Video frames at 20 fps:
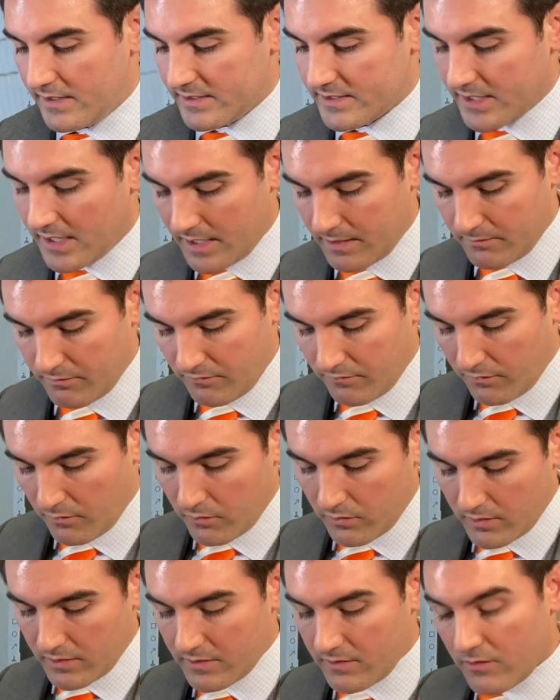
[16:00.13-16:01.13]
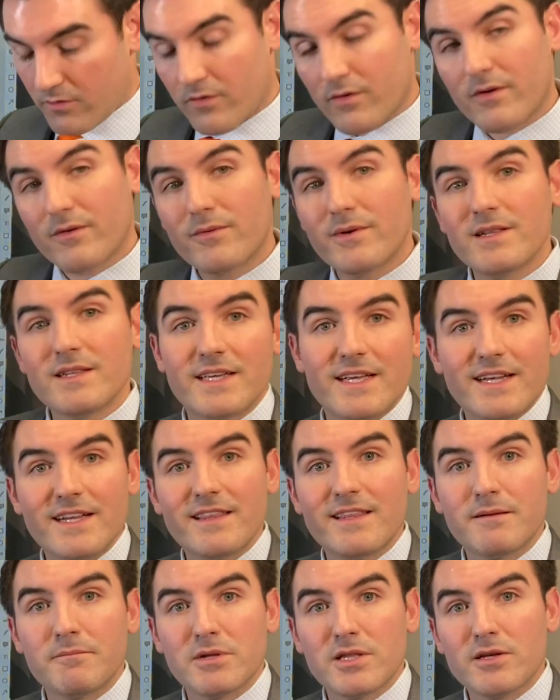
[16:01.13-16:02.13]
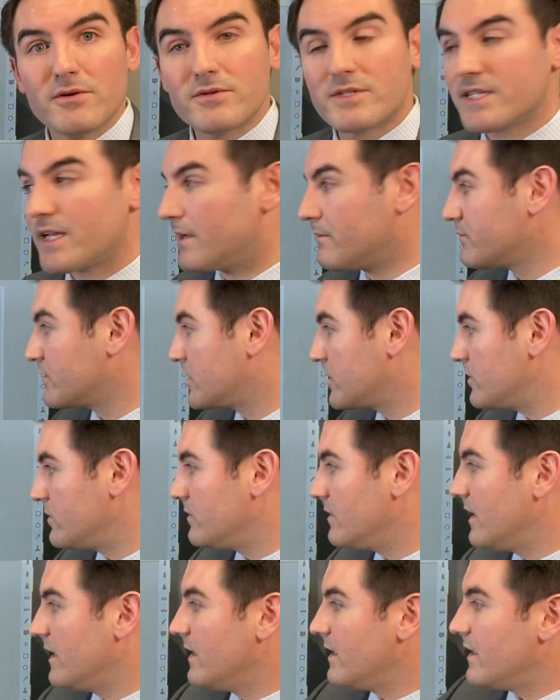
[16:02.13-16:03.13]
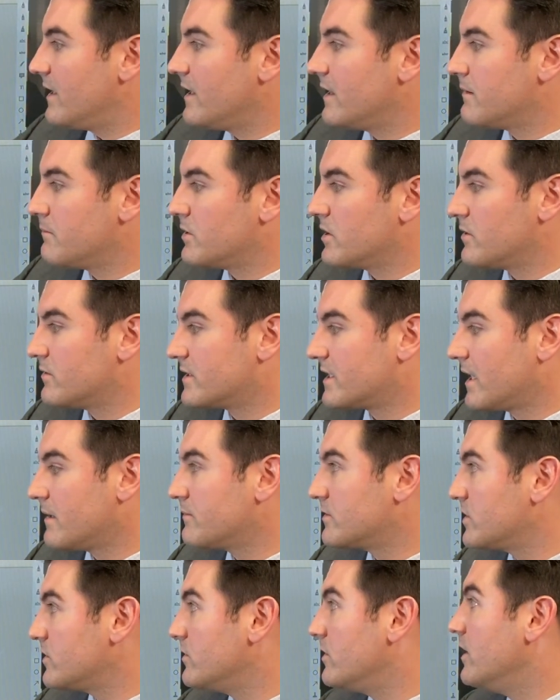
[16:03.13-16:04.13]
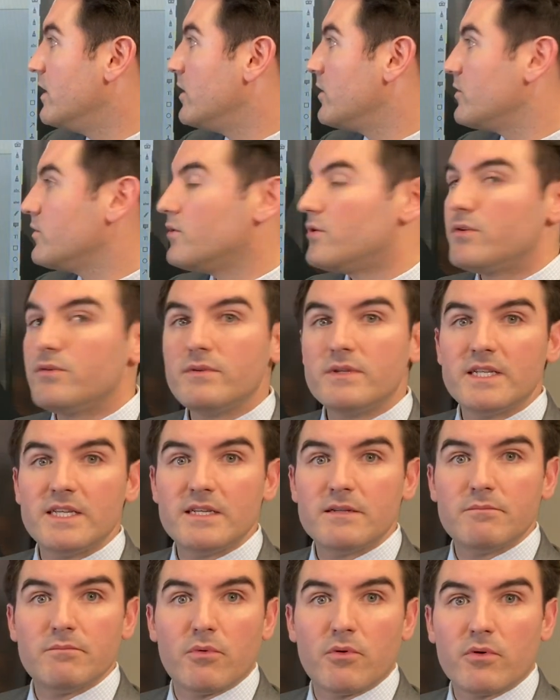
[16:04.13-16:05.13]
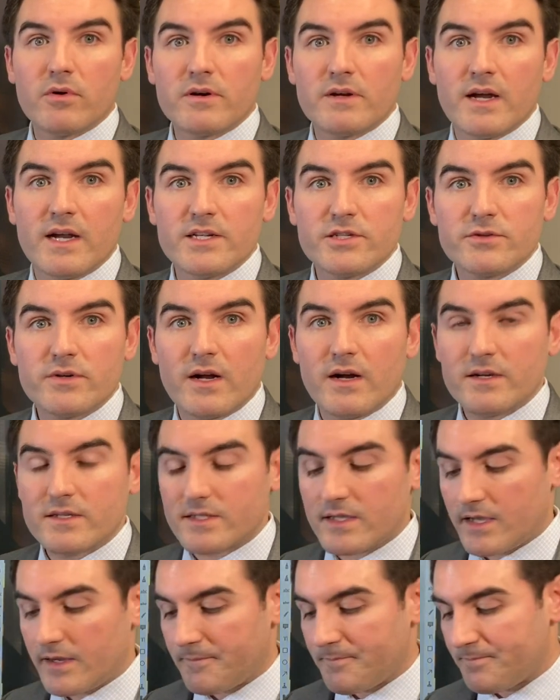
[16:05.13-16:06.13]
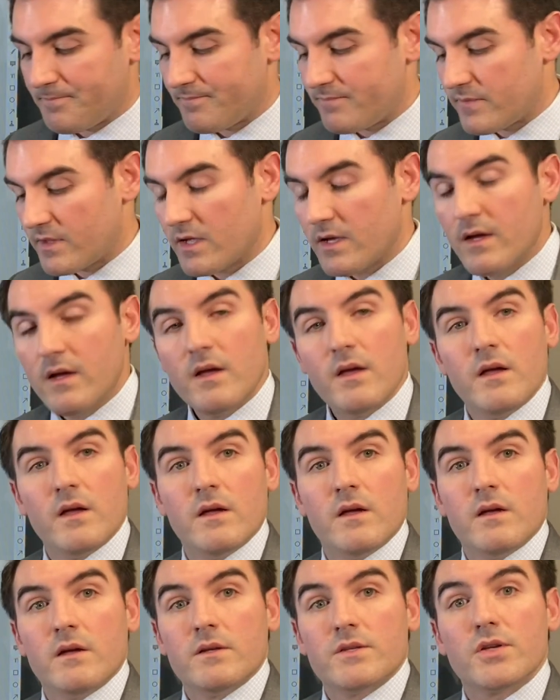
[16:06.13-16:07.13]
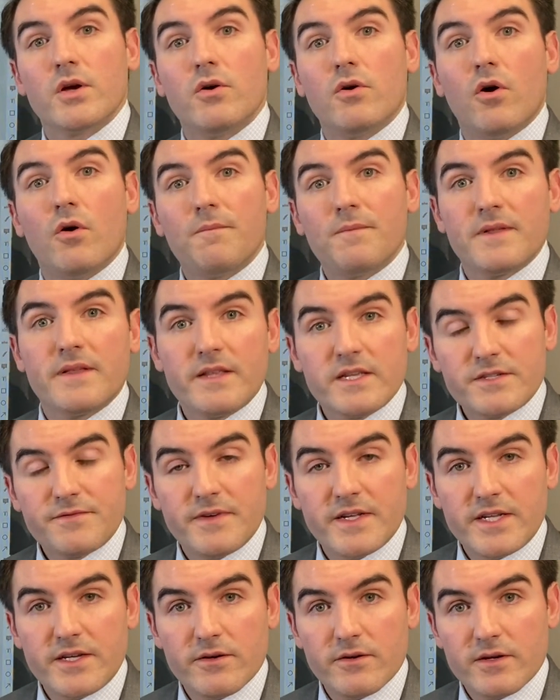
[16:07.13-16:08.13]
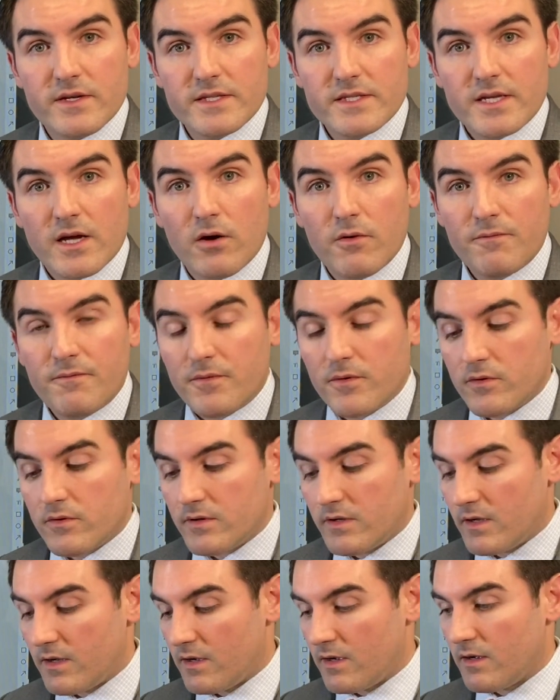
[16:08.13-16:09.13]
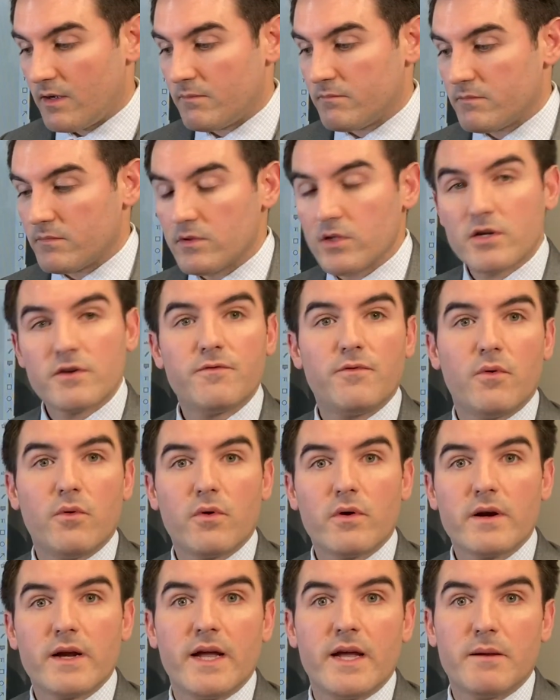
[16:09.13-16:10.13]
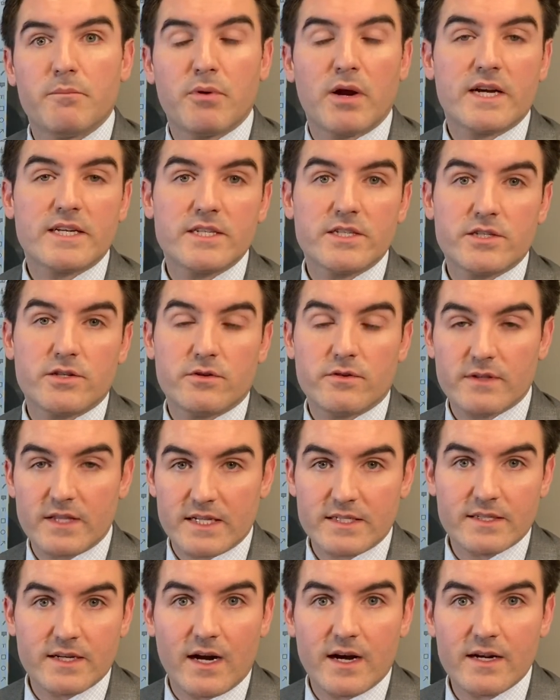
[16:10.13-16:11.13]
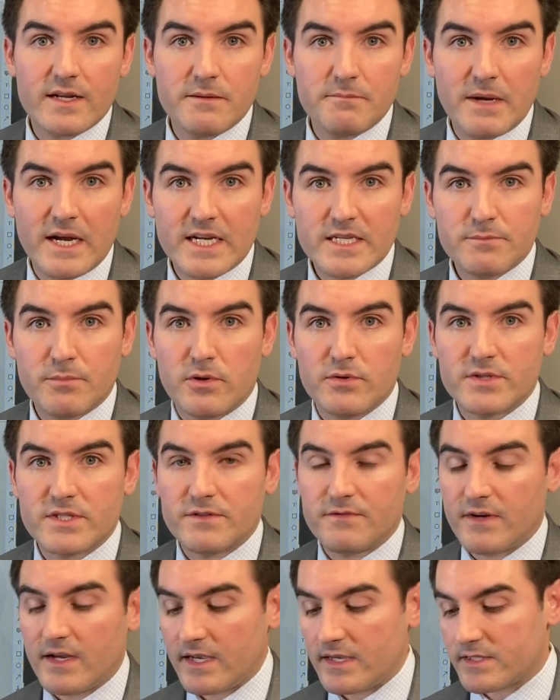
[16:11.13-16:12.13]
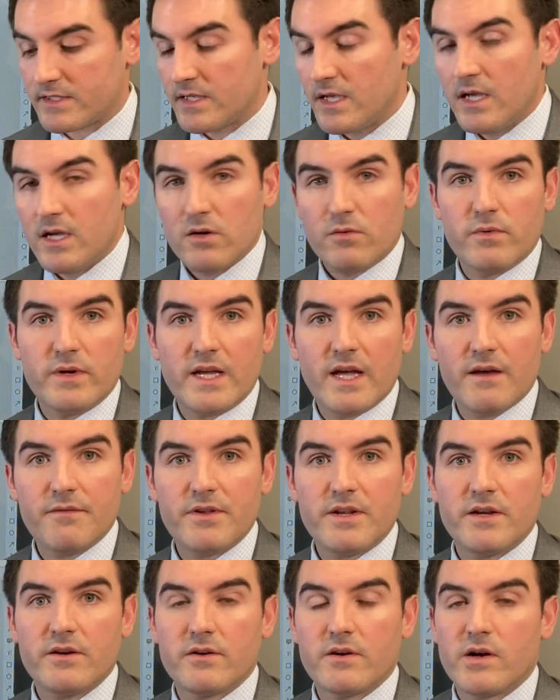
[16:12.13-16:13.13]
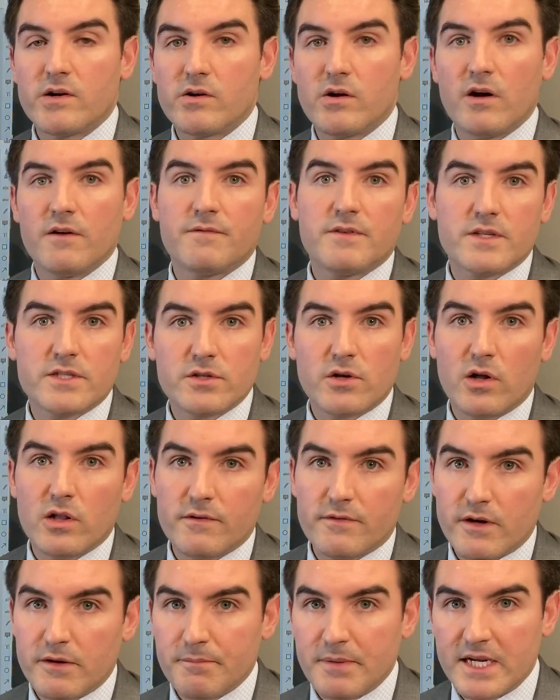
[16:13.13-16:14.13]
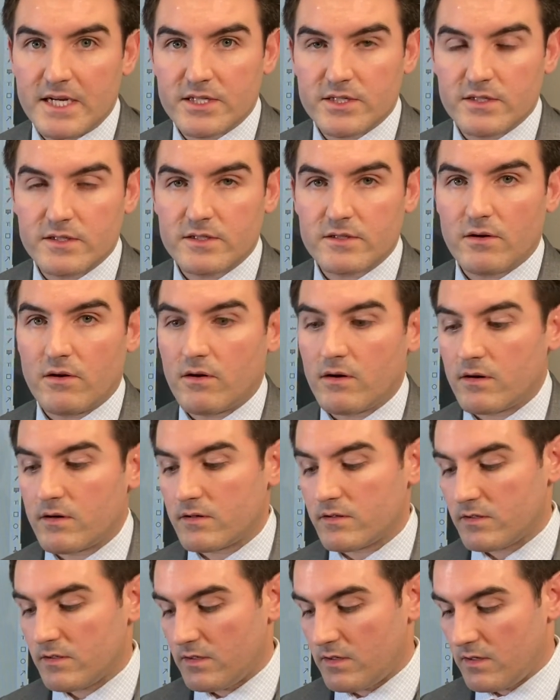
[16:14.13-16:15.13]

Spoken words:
type 4 or really anything below type 2, you need more nitric oxide. So hopefully this video is helpful. Look for a practitioner that's got a max pulse device. We have it here in our office. All of our patients are